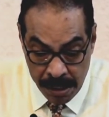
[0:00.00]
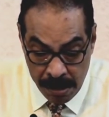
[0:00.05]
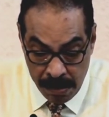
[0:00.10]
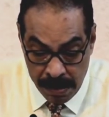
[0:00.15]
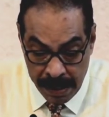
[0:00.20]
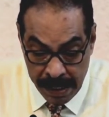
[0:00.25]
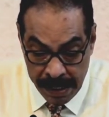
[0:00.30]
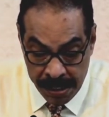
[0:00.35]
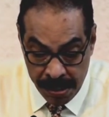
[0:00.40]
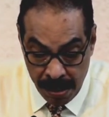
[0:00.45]
Do
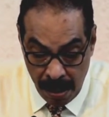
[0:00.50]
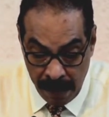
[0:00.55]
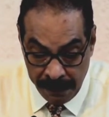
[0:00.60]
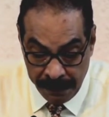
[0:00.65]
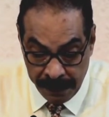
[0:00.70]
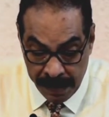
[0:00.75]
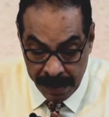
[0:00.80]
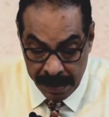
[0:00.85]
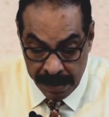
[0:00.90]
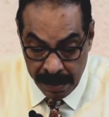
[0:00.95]
this
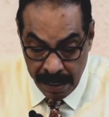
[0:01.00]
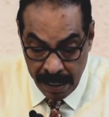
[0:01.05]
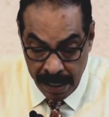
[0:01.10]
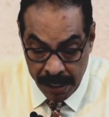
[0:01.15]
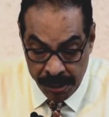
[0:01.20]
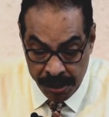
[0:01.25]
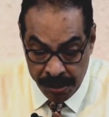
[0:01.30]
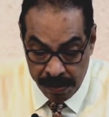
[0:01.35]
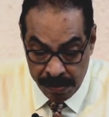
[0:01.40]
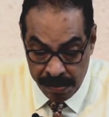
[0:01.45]
often
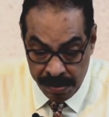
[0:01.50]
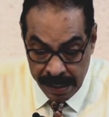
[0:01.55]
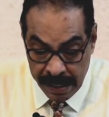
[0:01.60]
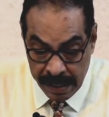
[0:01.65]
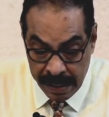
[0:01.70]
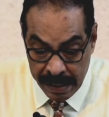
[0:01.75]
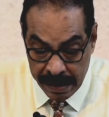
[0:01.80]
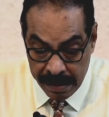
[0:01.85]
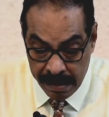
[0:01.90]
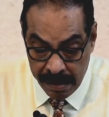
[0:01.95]
as you
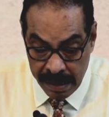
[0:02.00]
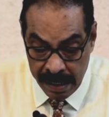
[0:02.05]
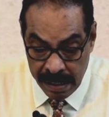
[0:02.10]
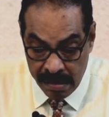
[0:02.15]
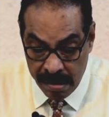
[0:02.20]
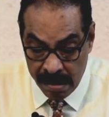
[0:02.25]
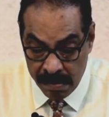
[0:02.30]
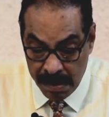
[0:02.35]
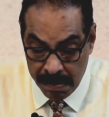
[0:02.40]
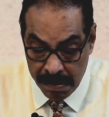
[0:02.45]
drink it in
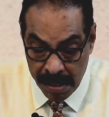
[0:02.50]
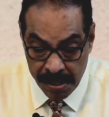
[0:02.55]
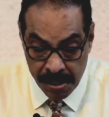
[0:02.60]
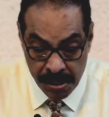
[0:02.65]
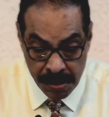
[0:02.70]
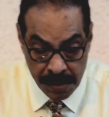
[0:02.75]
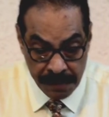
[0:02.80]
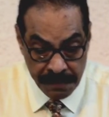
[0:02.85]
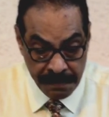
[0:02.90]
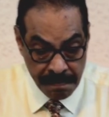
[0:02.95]

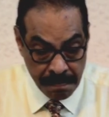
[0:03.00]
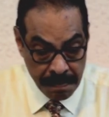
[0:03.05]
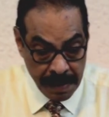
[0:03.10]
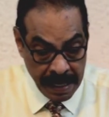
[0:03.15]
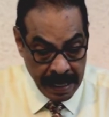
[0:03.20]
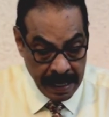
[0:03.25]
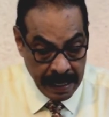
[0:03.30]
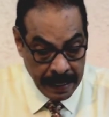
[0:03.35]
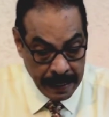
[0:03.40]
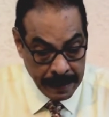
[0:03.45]
remembrance of
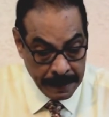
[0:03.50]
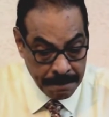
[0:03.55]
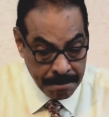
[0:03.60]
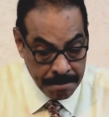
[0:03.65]
me.